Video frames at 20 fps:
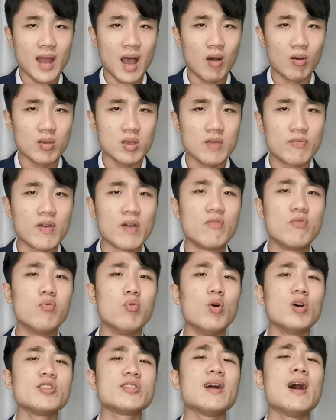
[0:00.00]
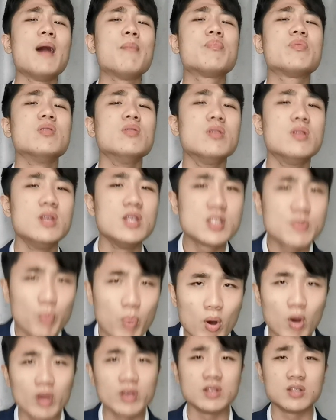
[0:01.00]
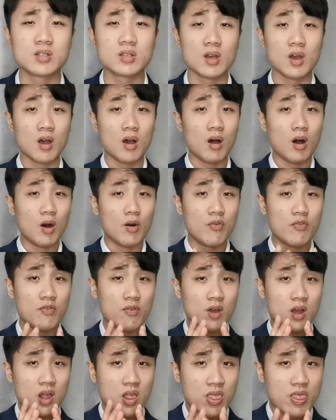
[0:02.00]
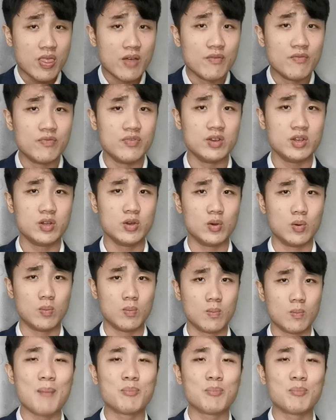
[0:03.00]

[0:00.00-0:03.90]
Now, if you've watched up to this point of the video,